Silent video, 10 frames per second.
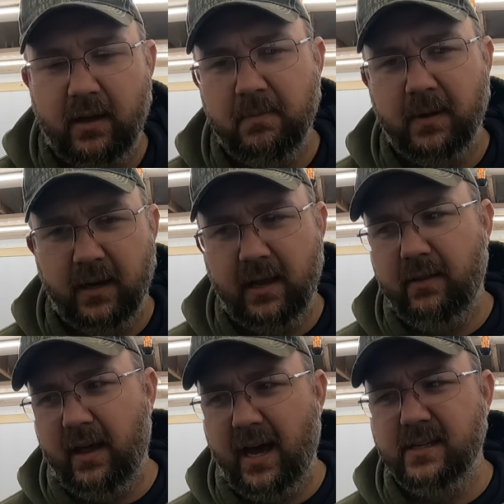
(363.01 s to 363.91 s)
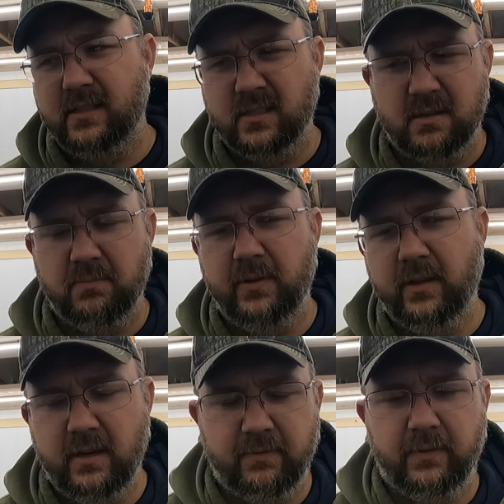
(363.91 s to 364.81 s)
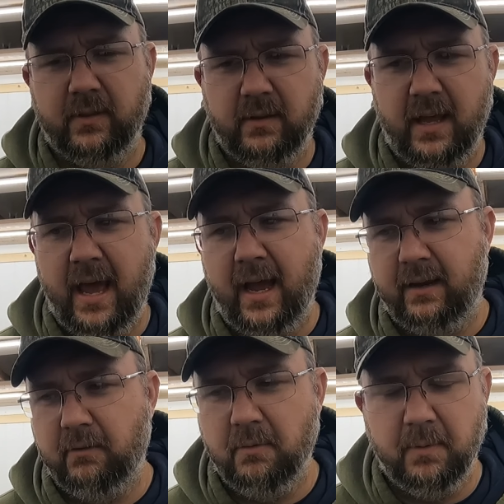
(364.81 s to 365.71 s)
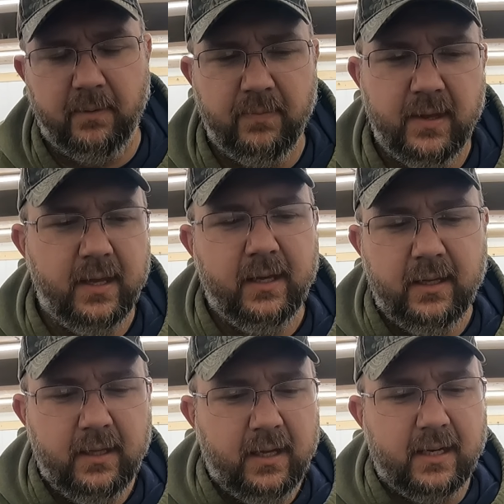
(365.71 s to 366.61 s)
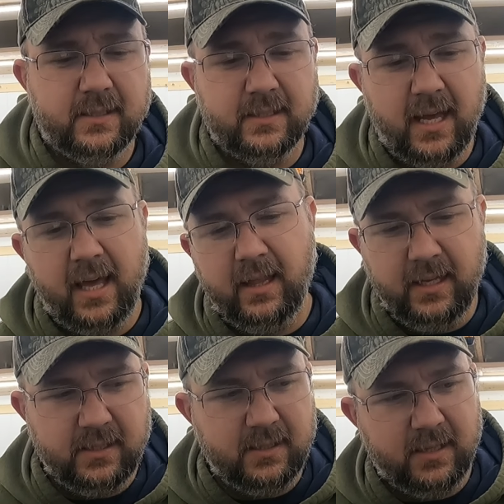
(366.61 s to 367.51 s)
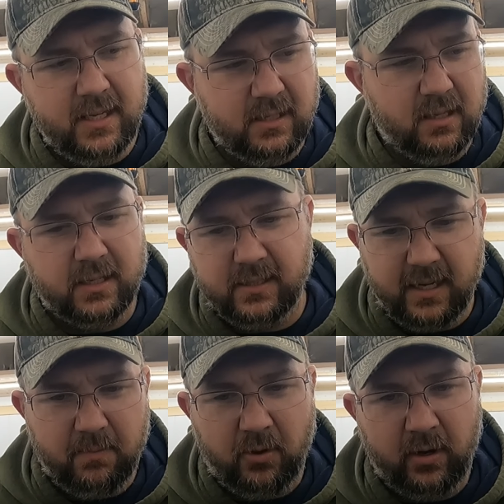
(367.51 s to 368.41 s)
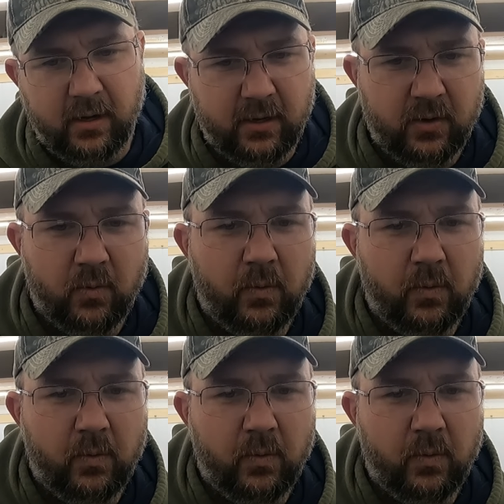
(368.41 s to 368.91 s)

I mean, the Eisen's completely different than the Acura, but I says, hey, these look similar.